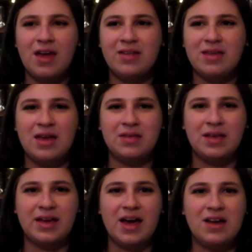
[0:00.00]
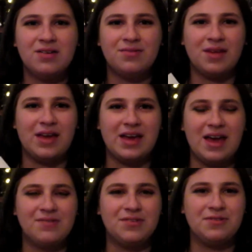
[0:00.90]
and then they kind of like
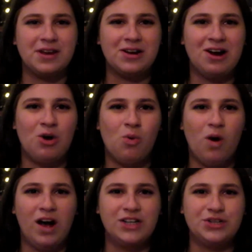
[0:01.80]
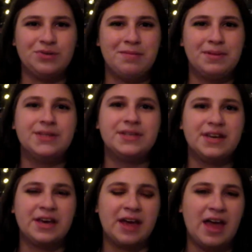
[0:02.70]
have to figure out why she went
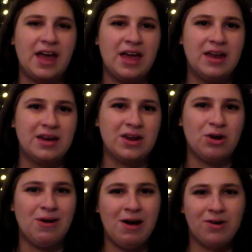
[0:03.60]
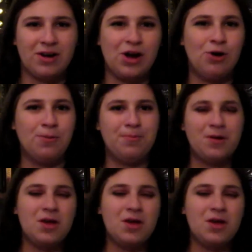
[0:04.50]
missing and, you know, how to cope